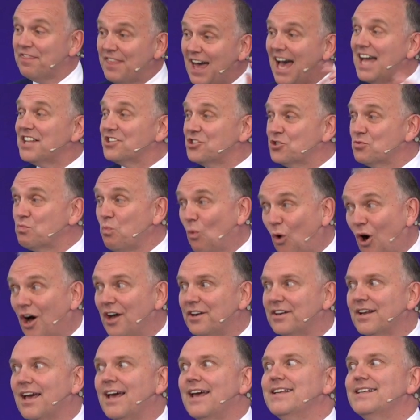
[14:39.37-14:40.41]
That's
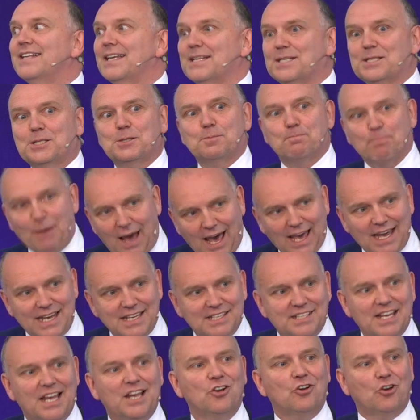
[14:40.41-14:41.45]
what
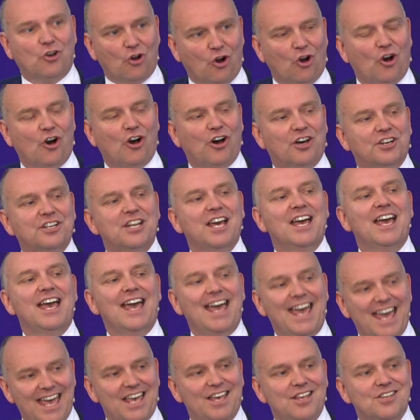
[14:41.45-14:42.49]
despising God
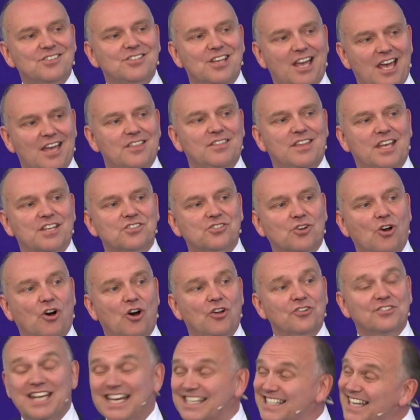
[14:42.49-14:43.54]
is in this
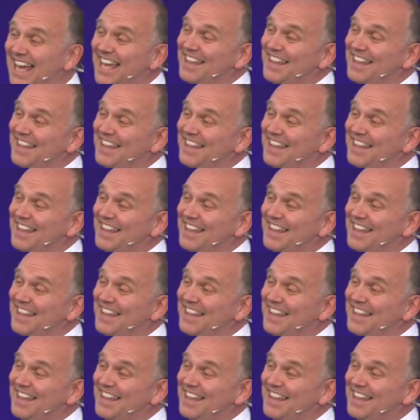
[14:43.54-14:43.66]
context.